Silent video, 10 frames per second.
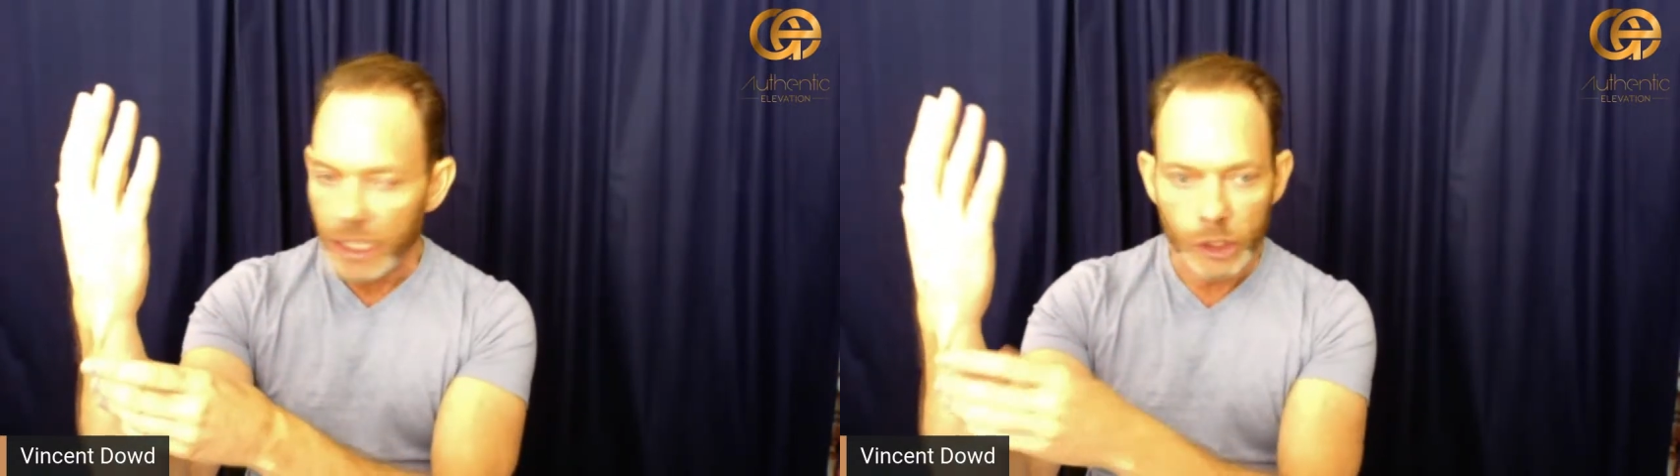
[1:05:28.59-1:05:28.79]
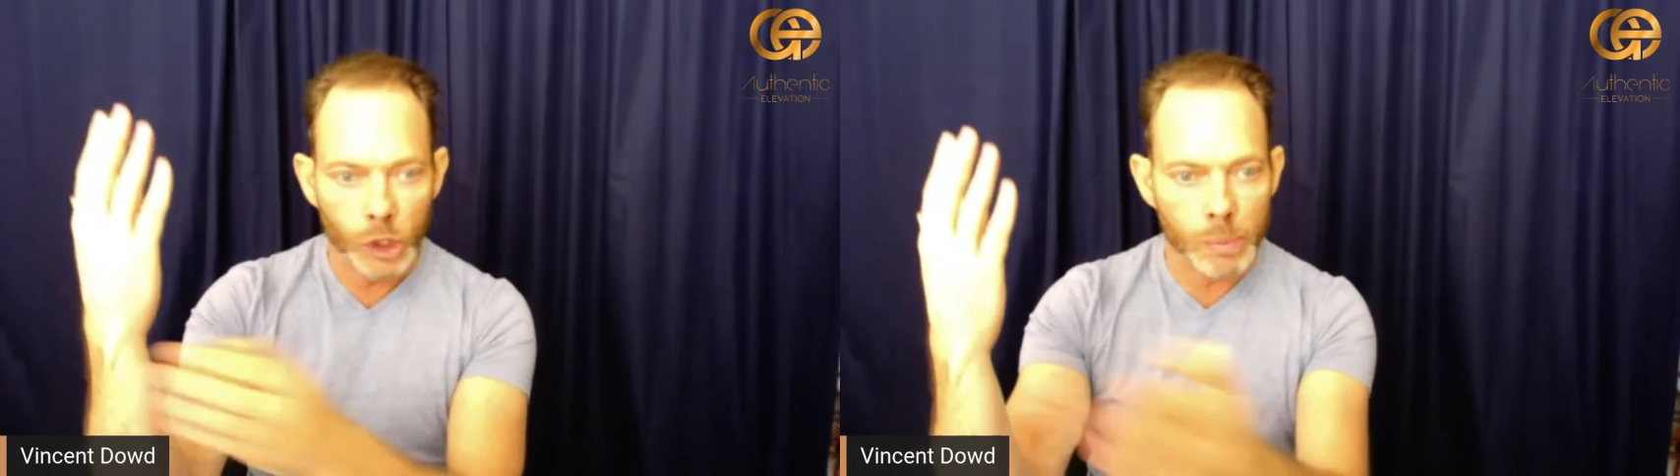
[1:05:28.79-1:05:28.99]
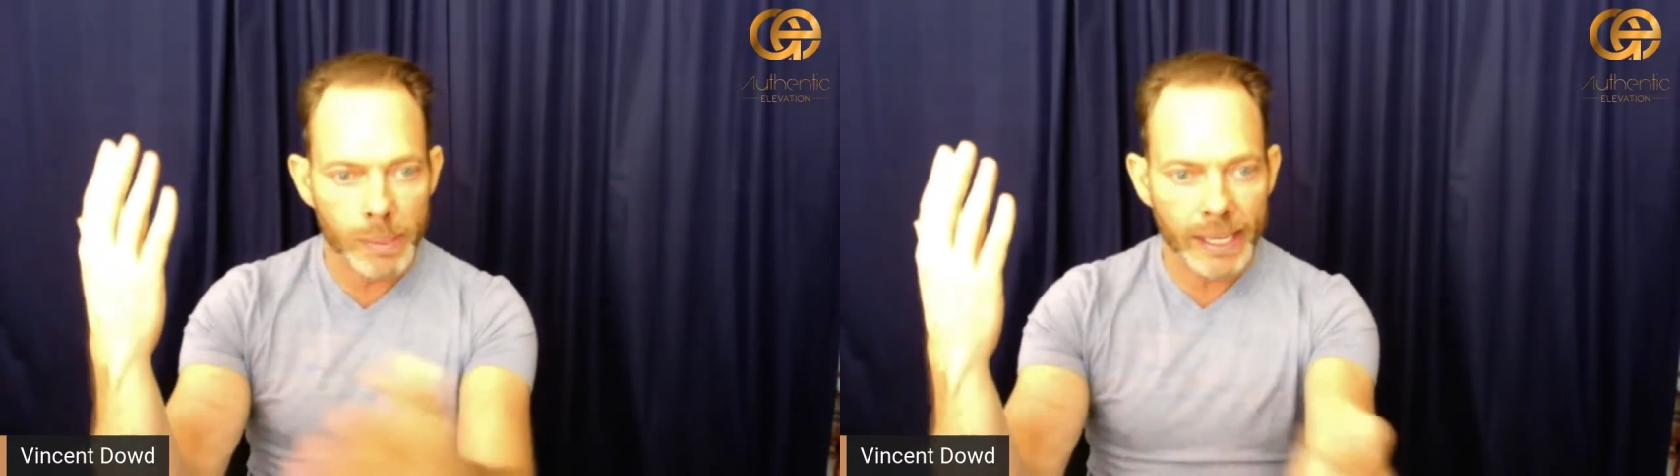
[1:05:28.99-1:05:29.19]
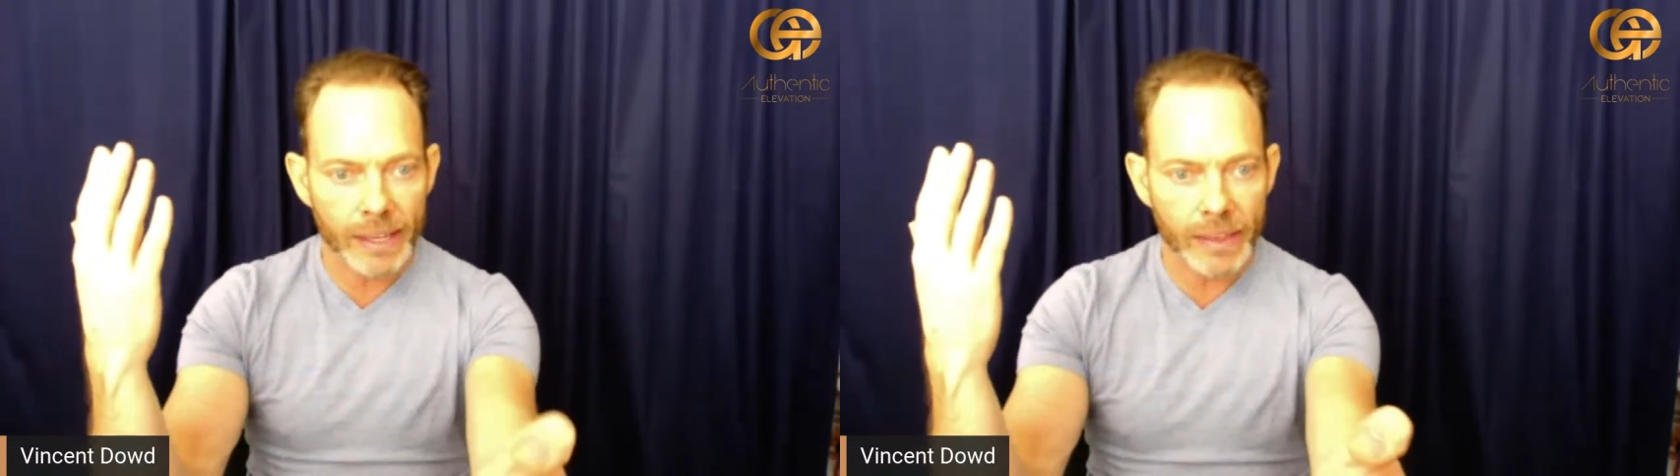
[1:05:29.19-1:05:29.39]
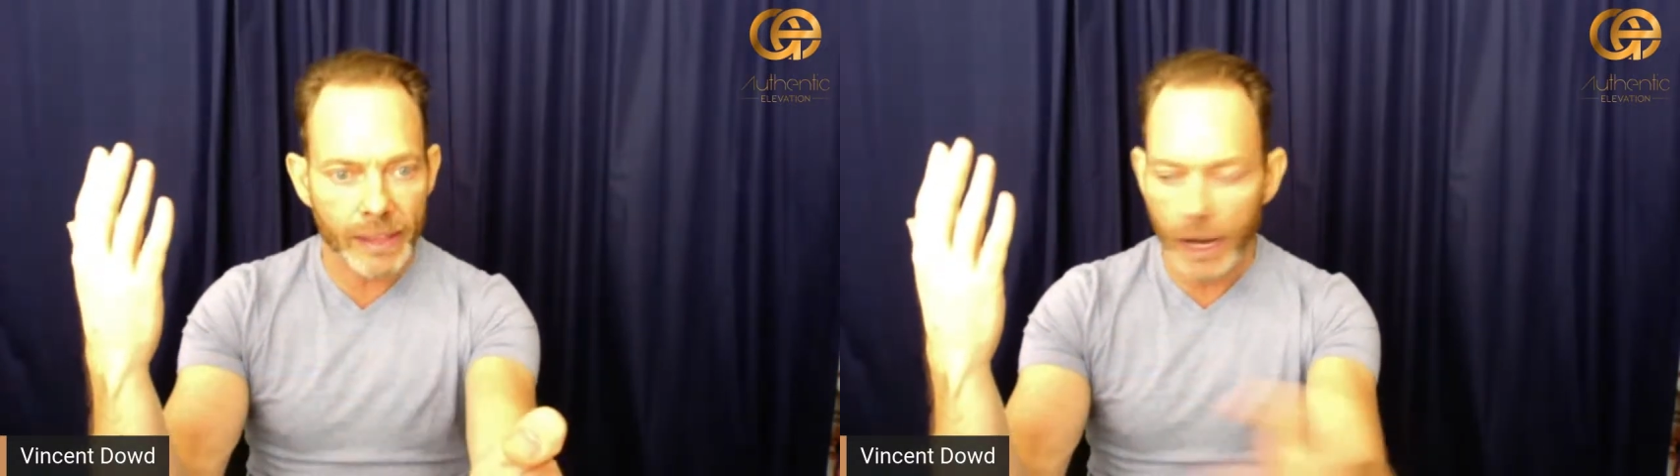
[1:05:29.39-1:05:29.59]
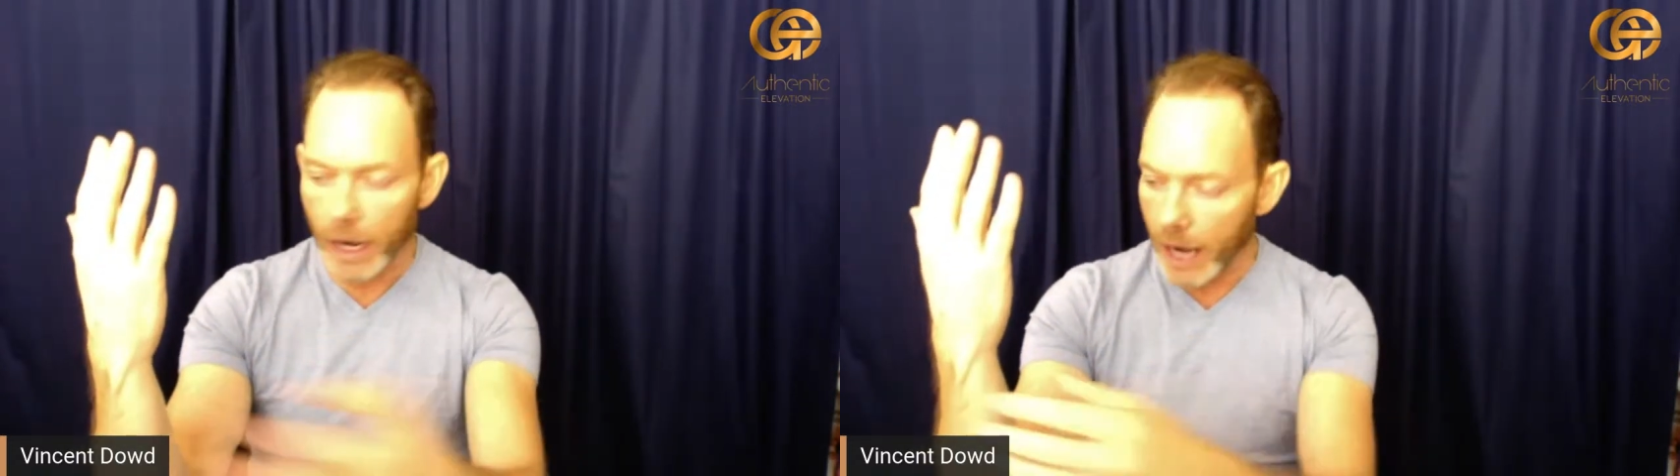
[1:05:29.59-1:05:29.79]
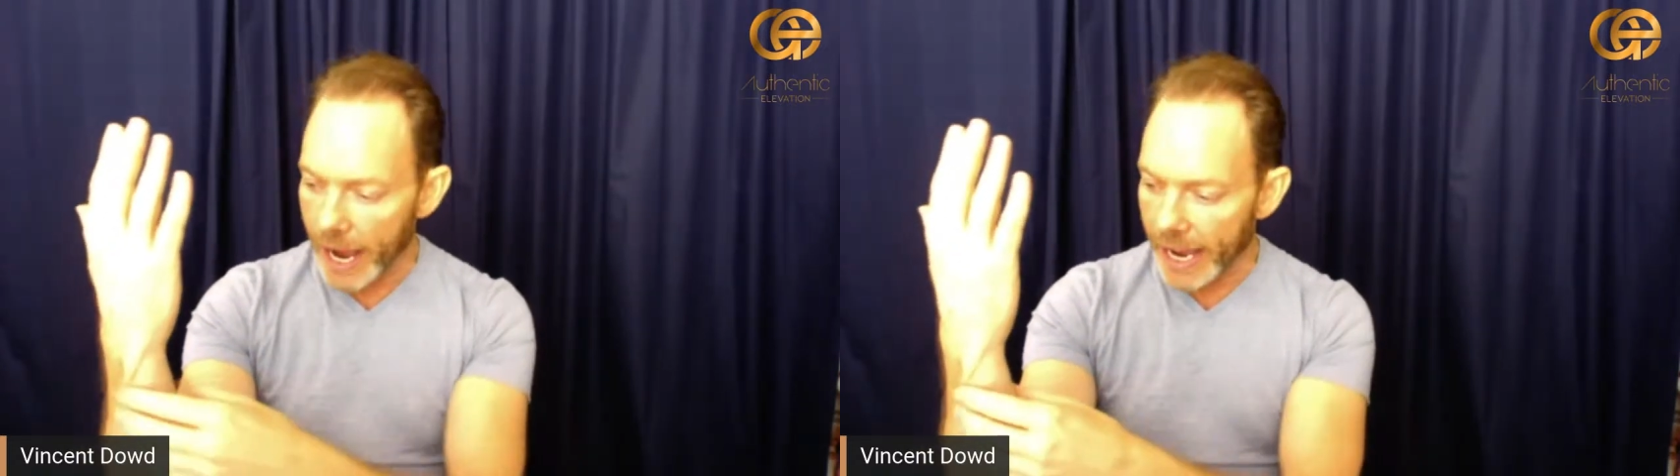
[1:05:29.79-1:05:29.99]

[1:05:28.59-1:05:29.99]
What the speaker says: you begin there, I